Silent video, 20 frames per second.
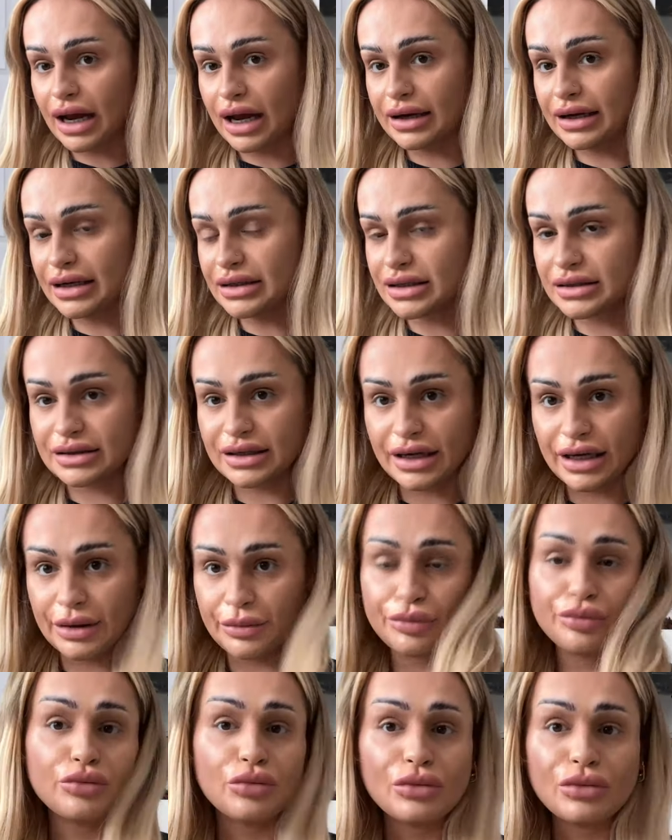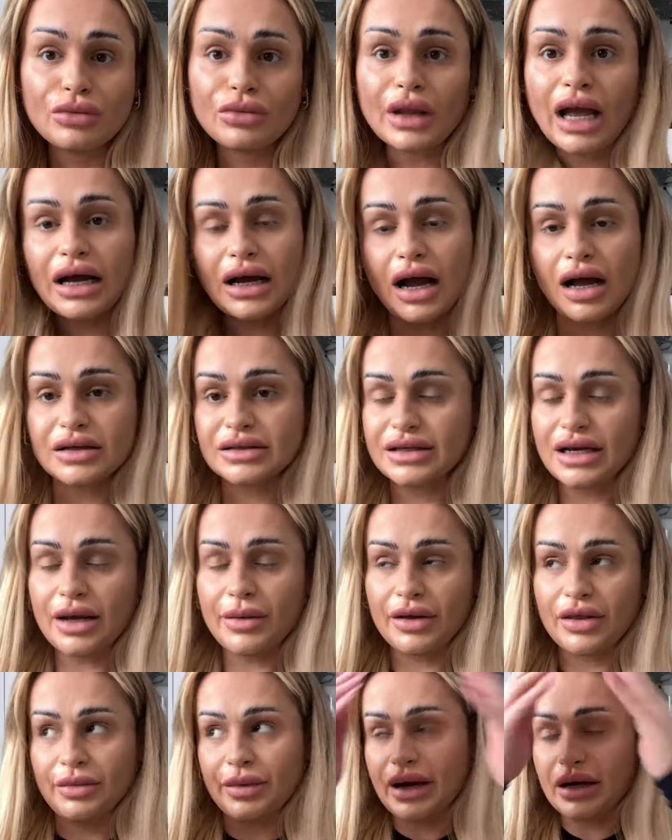I need to sleep. I can't sleep
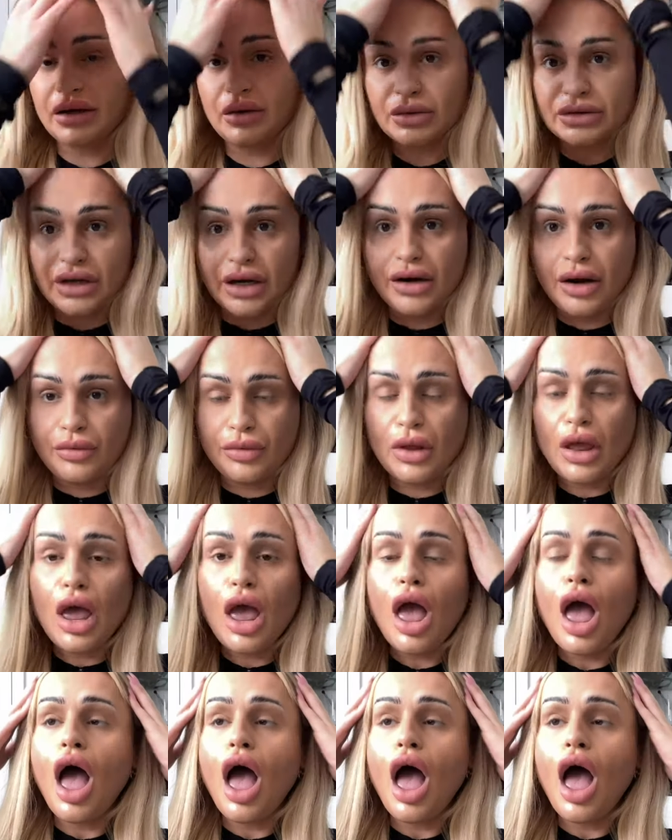at the minute. I don't know what's going on.